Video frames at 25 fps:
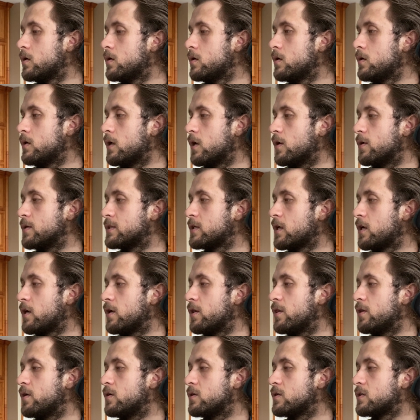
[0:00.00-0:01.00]
It's all
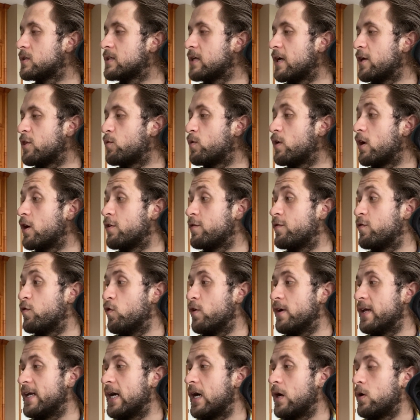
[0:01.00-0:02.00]
on their site,
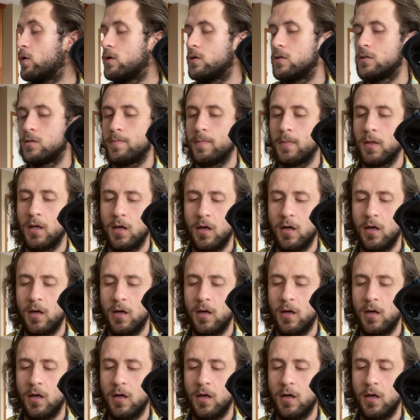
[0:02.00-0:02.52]
340 hours.